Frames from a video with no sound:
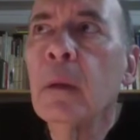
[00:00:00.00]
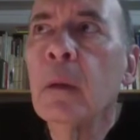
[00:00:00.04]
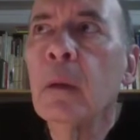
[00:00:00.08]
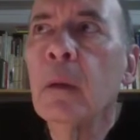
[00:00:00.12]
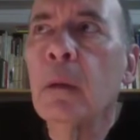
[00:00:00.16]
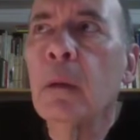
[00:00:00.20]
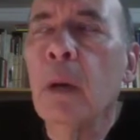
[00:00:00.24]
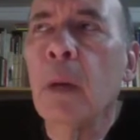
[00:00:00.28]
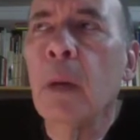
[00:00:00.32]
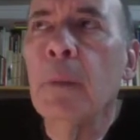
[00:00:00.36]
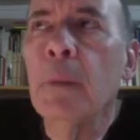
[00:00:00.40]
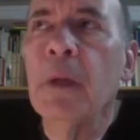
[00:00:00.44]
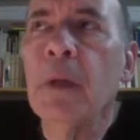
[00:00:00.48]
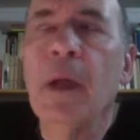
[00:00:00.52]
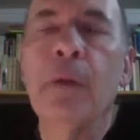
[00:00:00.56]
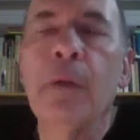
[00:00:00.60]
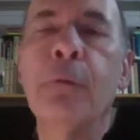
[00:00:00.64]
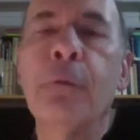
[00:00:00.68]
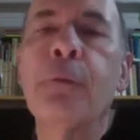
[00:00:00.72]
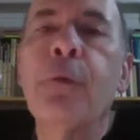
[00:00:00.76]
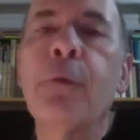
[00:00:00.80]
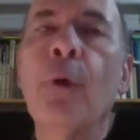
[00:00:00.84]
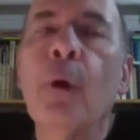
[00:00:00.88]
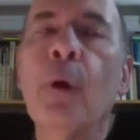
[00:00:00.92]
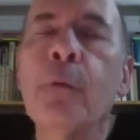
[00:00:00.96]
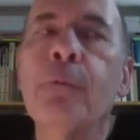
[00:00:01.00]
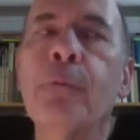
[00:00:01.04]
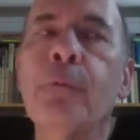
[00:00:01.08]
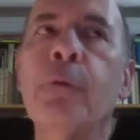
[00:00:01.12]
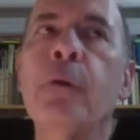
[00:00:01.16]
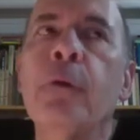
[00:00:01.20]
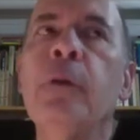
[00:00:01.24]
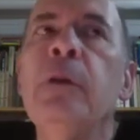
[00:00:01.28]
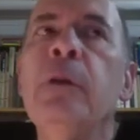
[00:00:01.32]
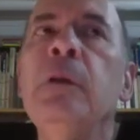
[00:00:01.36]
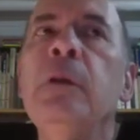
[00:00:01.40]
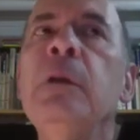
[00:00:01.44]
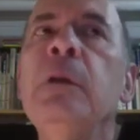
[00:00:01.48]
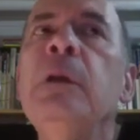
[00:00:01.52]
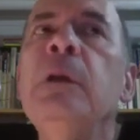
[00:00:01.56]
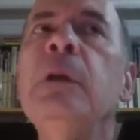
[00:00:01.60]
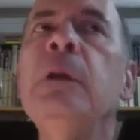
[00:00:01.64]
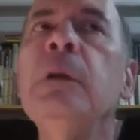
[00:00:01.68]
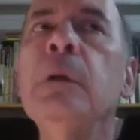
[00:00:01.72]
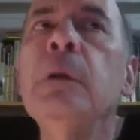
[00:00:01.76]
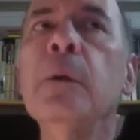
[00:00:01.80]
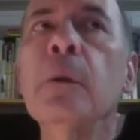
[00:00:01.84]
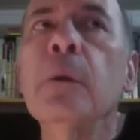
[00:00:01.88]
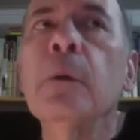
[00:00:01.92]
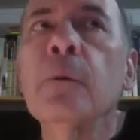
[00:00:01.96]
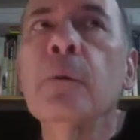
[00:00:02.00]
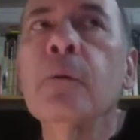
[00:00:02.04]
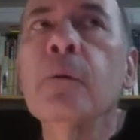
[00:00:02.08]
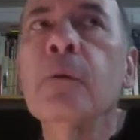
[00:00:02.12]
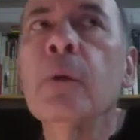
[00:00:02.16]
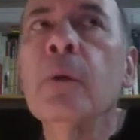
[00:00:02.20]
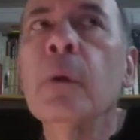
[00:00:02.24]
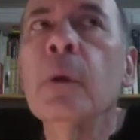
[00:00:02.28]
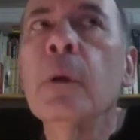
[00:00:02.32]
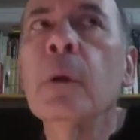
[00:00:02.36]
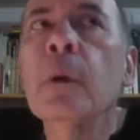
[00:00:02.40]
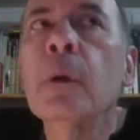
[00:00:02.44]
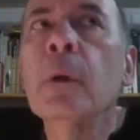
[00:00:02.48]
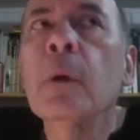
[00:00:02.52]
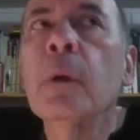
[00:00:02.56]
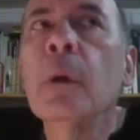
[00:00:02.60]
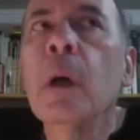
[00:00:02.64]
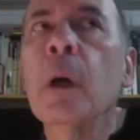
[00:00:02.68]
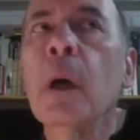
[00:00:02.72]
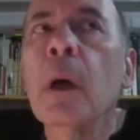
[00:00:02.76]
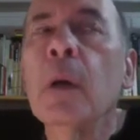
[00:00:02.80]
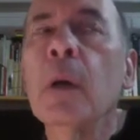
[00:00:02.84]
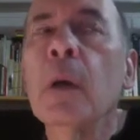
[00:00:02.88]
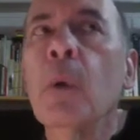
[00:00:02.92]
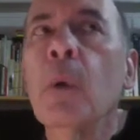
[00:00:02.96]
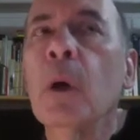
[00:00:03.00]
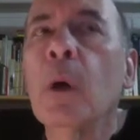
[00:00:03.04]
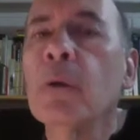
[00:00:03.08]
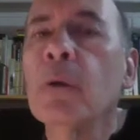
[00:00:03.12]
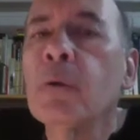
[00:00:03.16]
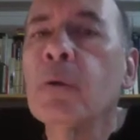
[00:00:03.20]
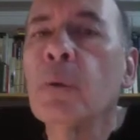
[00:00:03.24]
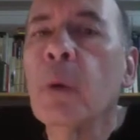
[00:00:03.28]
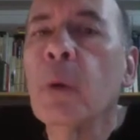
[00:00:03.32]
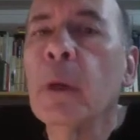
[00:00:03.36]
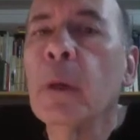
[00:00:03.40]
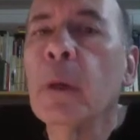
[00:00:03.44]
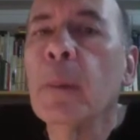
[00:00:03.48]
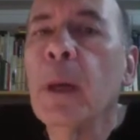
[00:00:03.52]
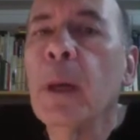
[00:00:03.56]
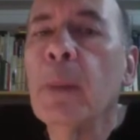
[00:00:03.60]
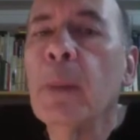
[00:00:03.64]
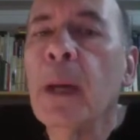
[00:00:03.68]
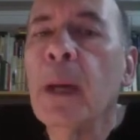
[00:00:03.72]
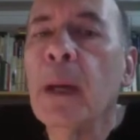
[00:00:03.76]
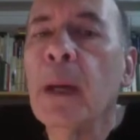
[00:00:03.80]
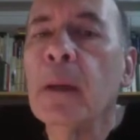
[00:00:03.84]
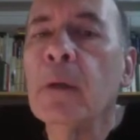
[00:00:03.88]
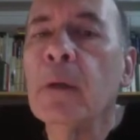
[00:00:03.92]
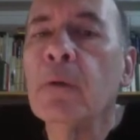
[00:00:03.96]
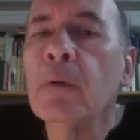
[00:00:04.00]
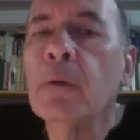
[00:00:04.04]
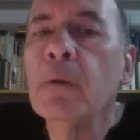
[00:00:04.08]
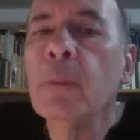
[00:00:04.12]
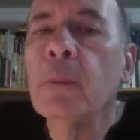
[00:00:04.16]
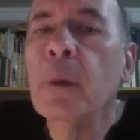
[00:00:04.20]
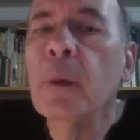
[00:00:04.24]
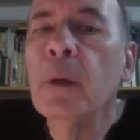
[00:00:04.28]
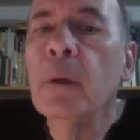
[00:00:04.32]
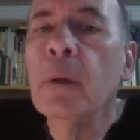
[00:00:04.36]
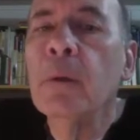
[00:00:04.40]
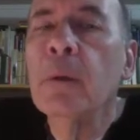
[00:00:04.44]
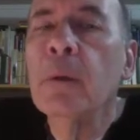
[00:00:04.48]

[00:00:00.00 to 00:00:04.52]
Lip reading: I mean, I thought for years I'd want to write about Patti Smith,